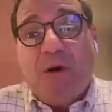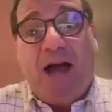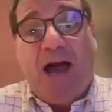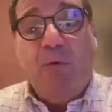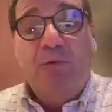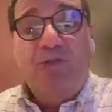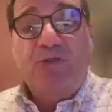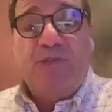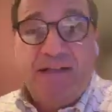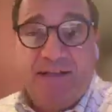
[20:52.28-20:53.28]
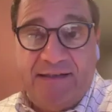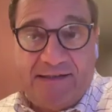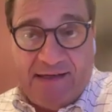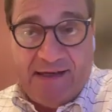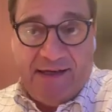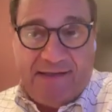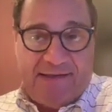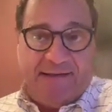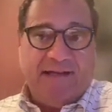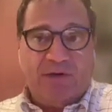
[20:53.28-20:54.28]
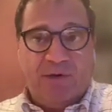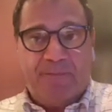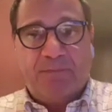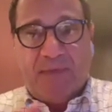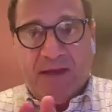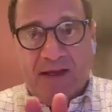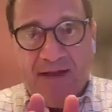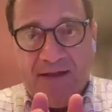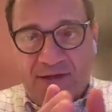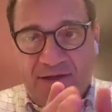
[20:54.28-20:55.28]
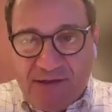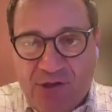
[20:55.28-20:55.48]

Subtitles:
how would you tell these guys that there is